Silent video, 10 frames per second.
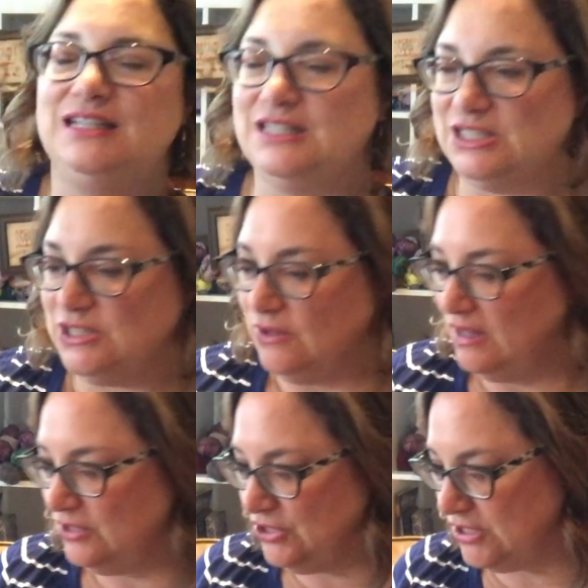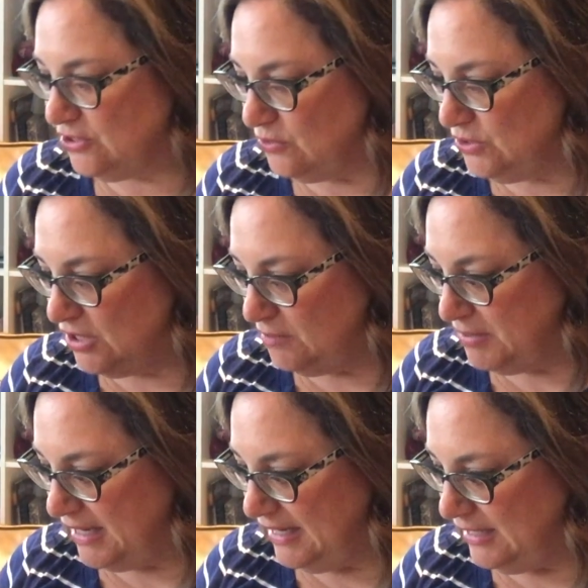So I'll just go to the
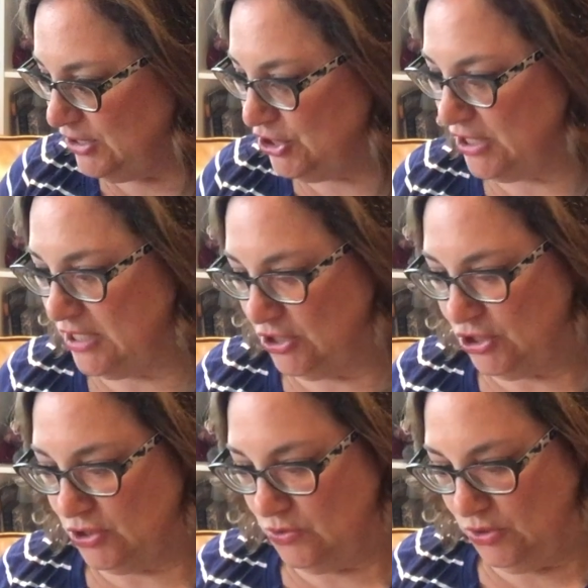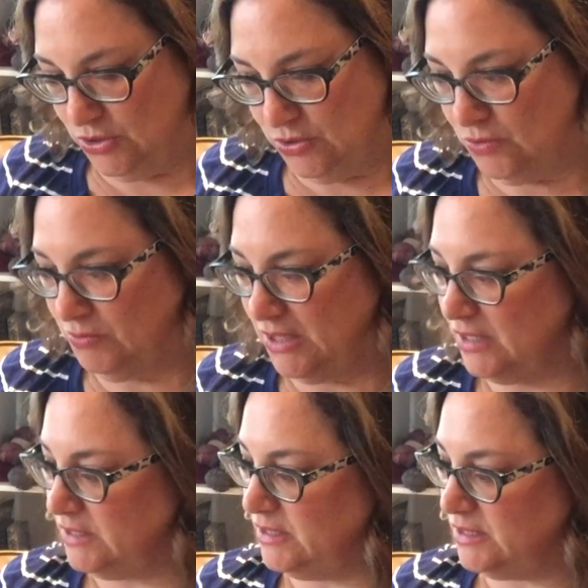page and show you,
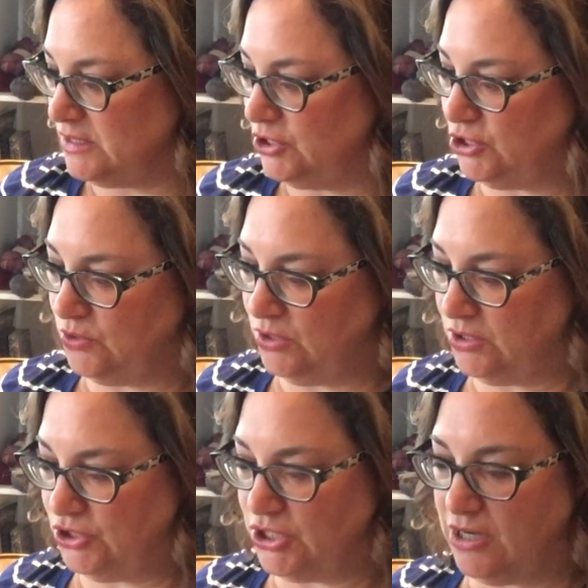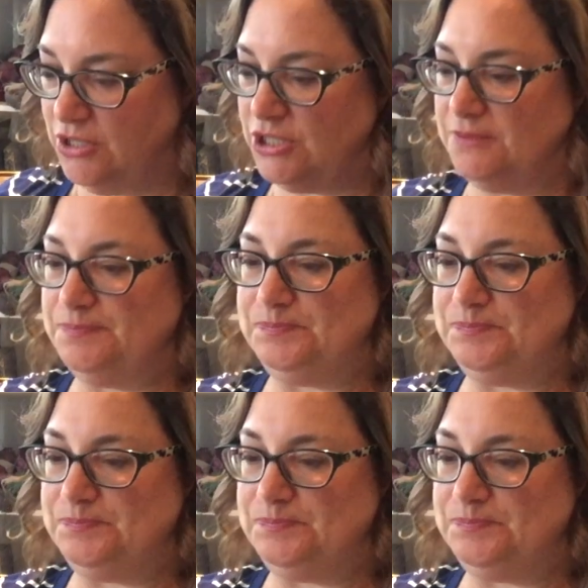because it doesn't show you the chart.